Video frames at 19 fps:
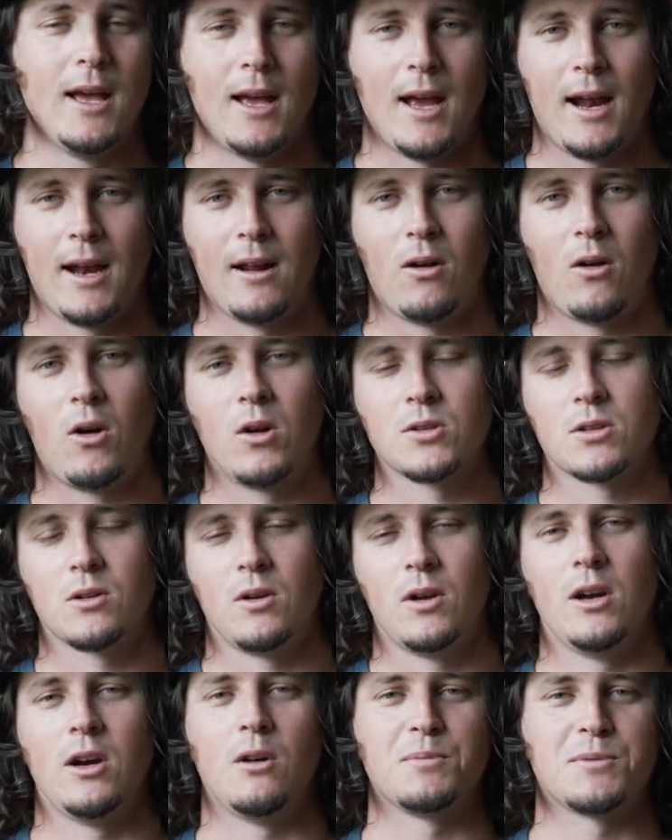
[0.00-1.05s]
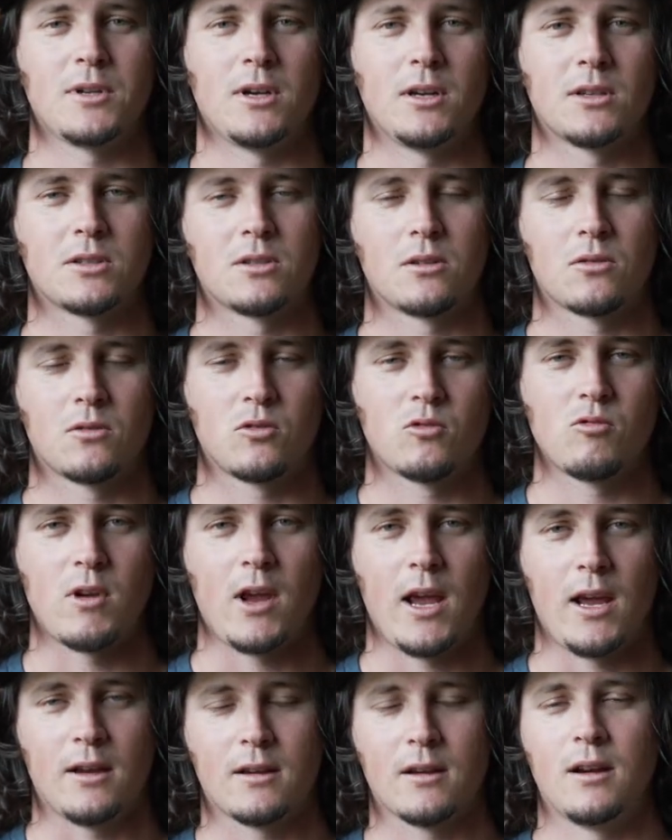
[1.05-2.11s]
And it also helps us
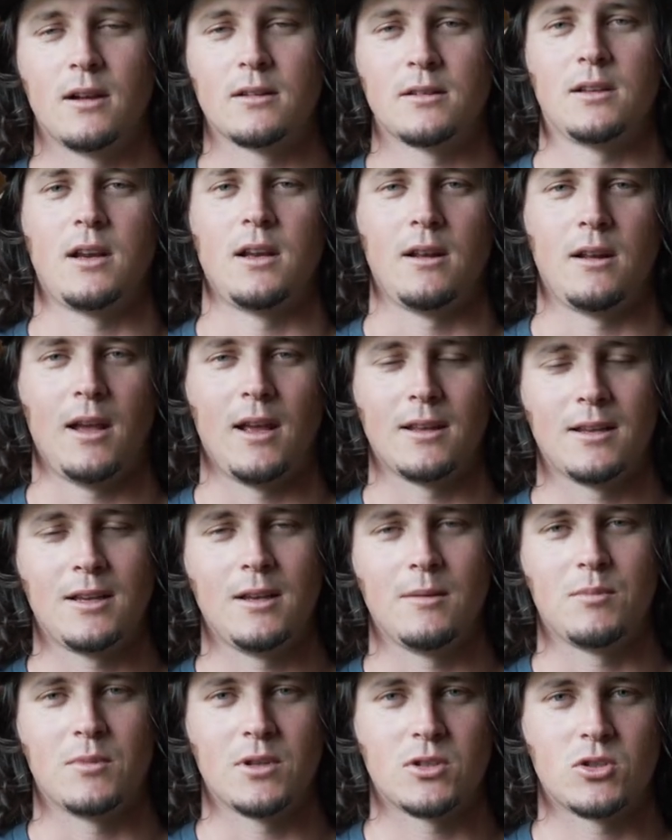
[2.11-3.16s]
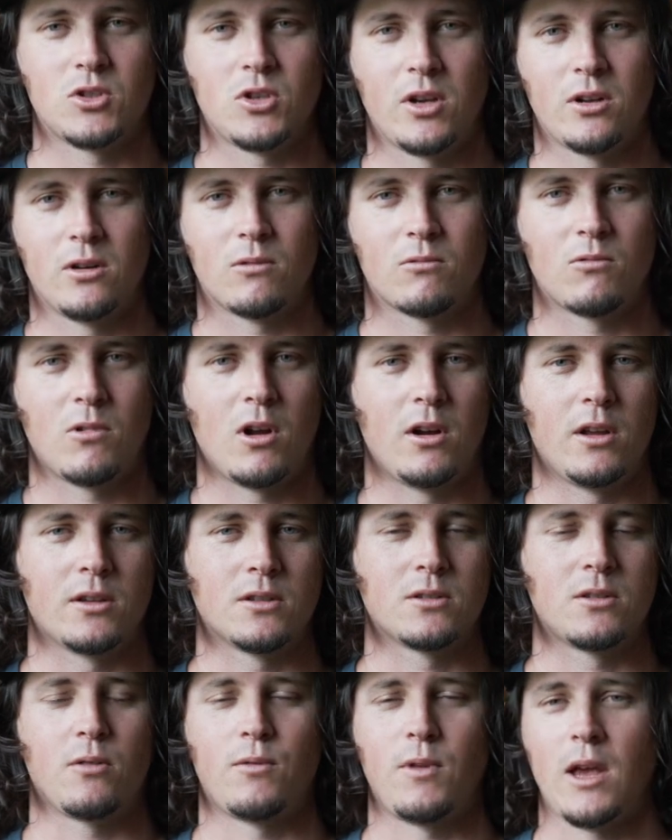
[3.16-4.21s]
create content and keep this channel running.
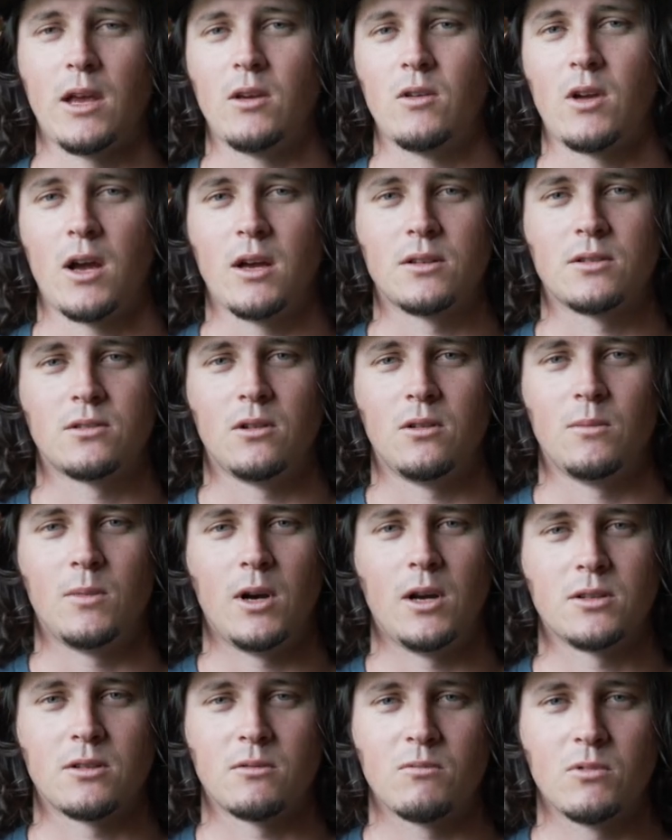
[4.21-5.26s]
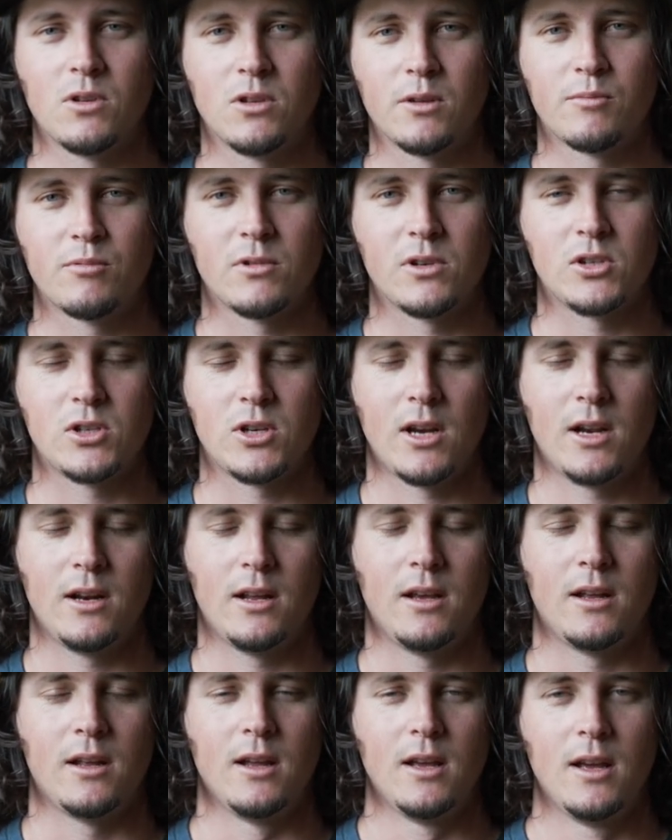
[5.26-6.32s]
So thank you guys so much. I really appreciate
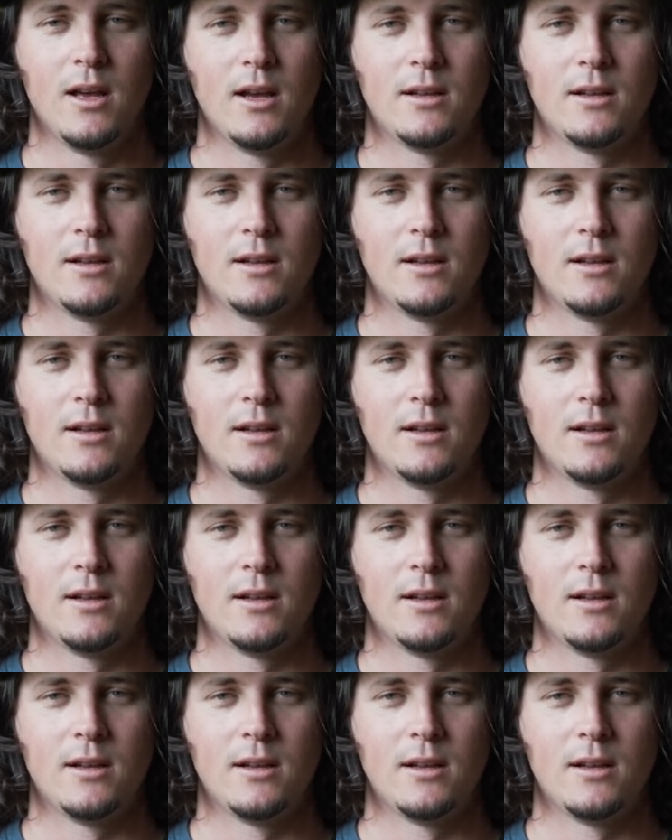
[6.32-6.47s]
it.